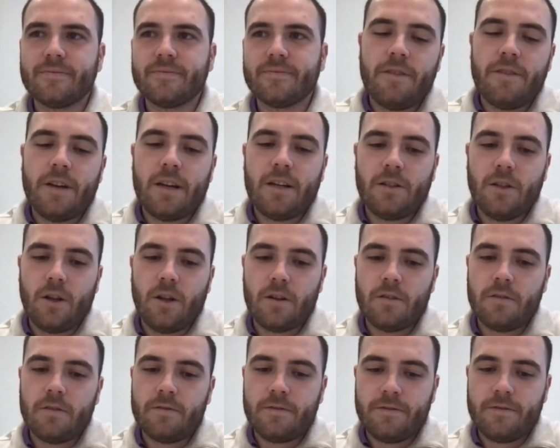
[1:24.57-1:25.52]
I've had a lot
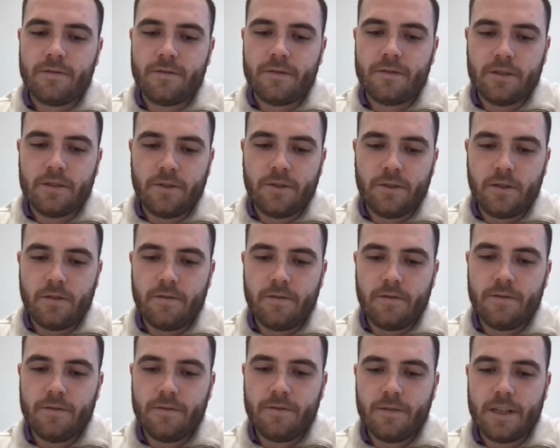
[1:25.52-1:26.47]
of sort
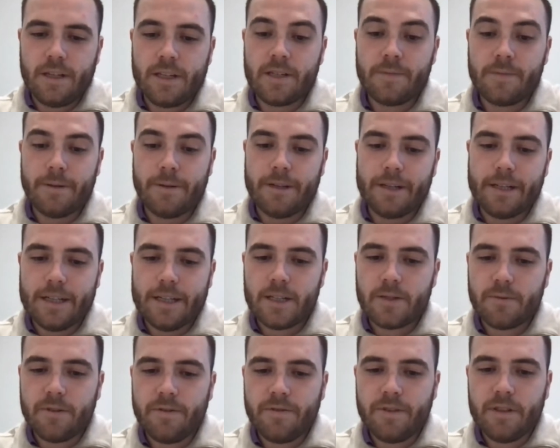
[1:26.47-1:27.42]
of
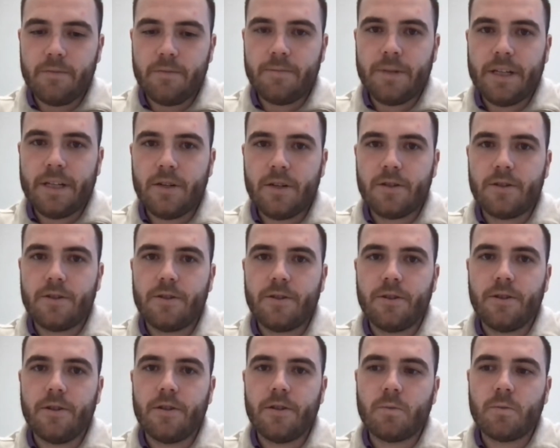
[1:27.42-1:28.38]
experience with Filipino
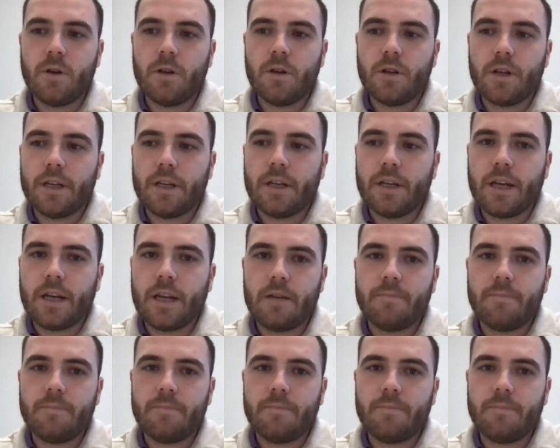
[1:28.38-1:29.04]
students working